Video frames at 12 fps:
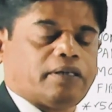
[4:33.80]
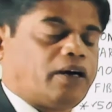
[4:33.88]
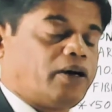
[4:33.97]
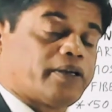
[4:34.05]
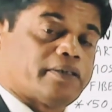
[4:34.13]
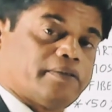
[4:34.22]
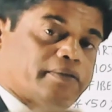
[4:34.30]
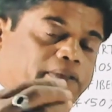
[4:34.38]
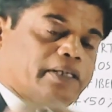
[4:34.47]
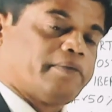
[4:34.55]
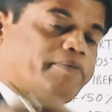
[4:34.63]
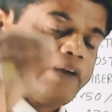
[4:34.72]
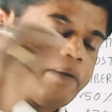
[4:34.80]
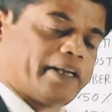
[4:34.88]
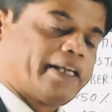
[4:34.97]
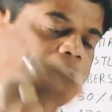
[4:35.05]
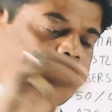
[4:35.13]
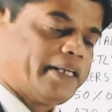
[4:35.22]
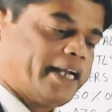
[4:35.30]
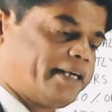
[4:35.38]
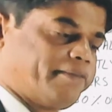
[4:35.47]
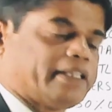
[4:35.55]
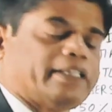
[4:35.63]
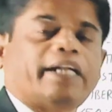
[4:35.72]
or the fabric can be
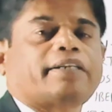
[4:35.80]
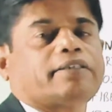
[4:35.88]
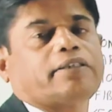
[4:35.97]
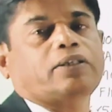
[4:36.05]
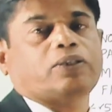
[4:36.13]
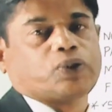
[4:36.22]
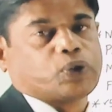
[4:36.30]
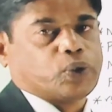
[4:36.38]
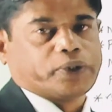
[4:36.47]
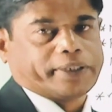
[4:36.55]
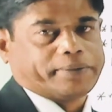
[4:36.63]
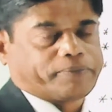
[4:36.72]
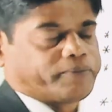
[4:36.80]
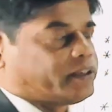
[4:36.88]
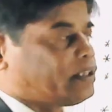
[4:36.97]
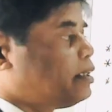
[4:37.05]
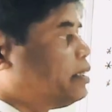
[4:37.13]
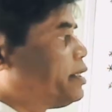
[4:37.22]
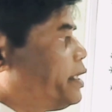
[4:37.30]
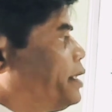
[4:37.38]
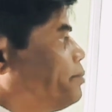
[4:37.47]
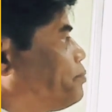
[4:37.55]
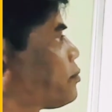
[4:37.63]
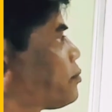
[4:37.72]
dyed with that solution. See,